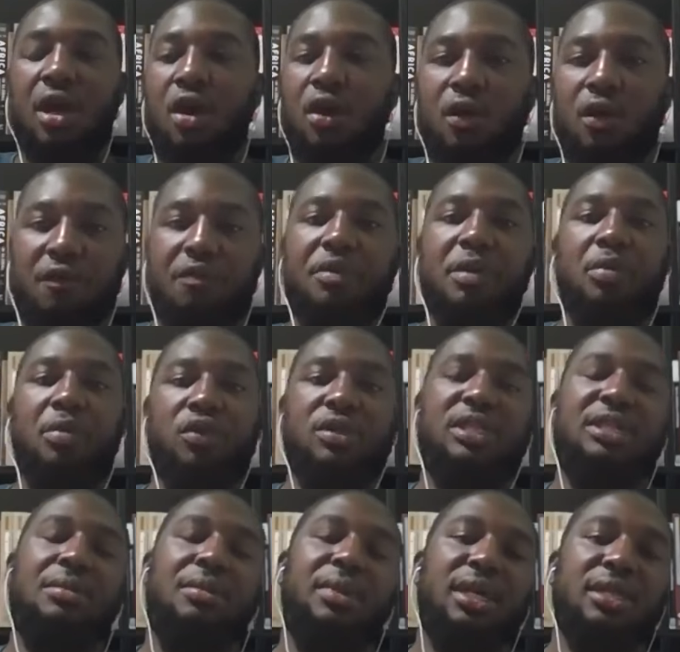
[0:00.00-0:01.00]
of people's
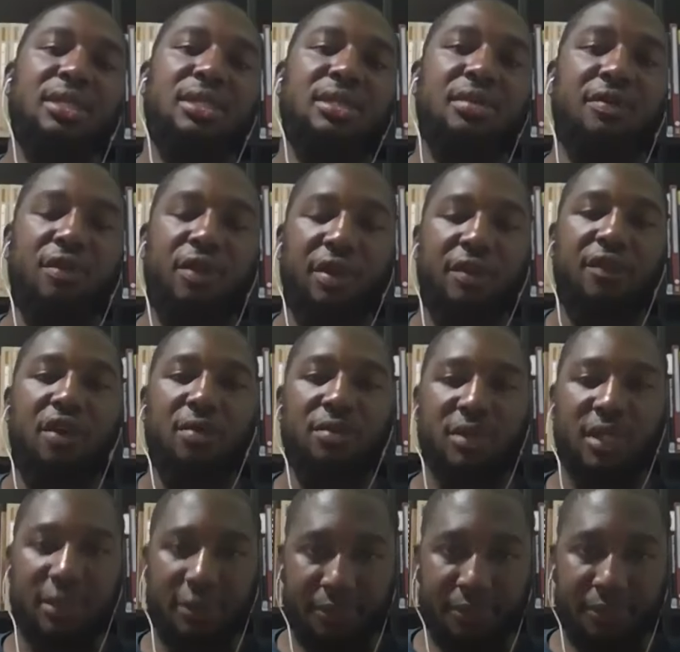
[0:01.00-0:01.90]
demands for reforms.